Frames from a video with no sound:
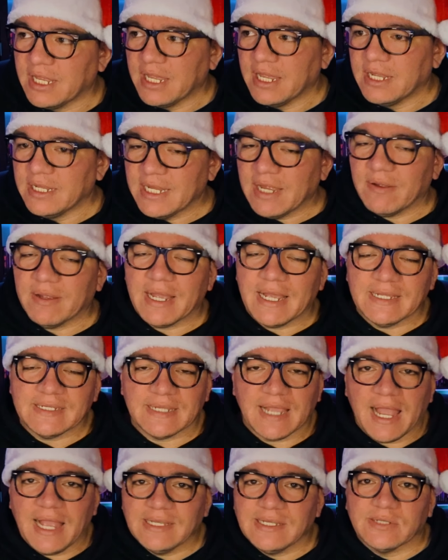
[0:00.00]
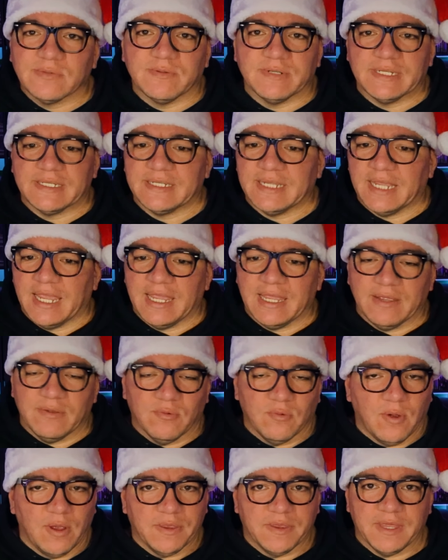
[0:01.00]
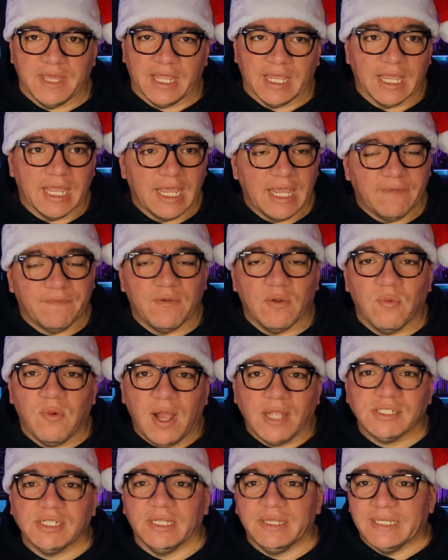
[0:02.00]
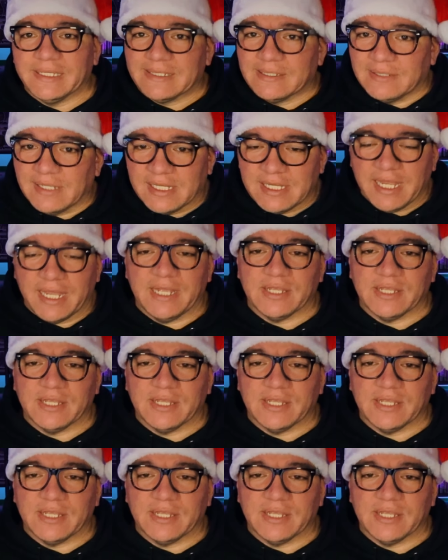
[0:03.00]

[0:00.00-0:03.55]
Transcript: Now, guys, I just want to say one thing. If you're watching this on the day it's